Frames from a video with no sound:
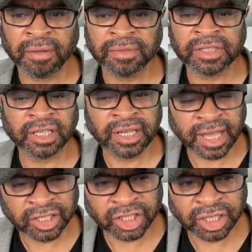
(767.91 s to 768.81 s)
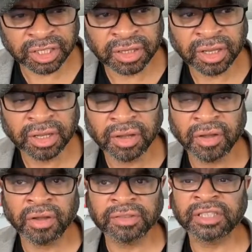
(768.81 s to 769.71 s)
selection
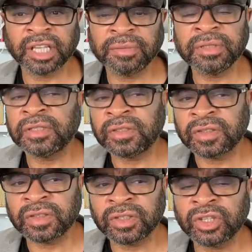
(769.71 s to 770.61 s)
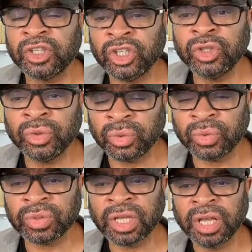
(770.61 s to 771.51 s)
of substances to
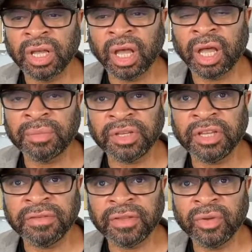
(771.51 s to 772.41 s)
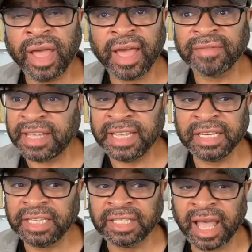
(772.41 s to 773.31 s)
use if you have
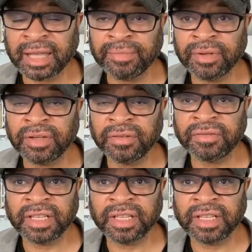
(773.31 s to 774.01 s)
any type of